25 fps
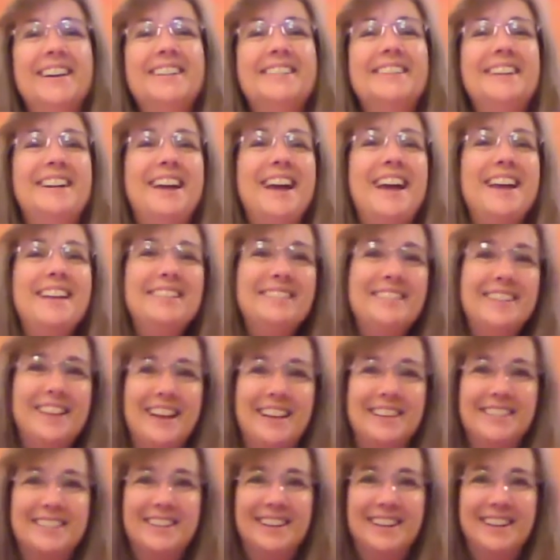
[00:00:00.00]
Today's
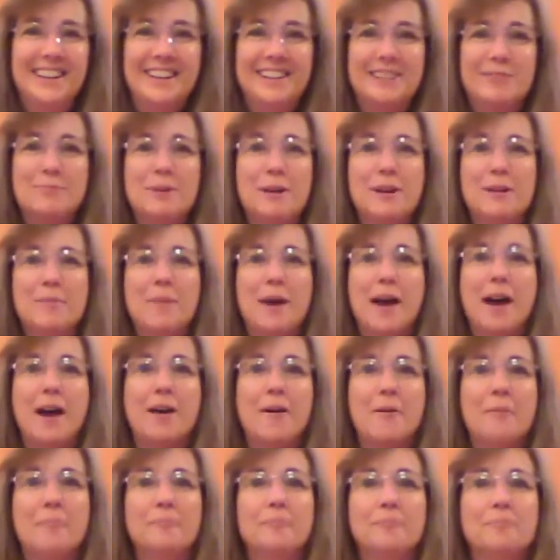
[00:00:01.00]
lesson has been
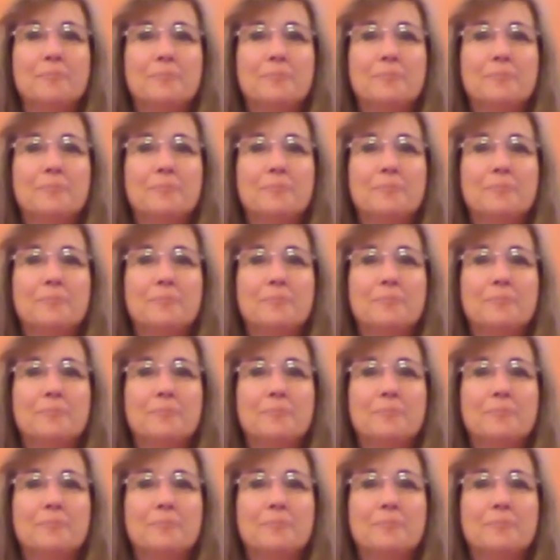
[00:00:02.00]
about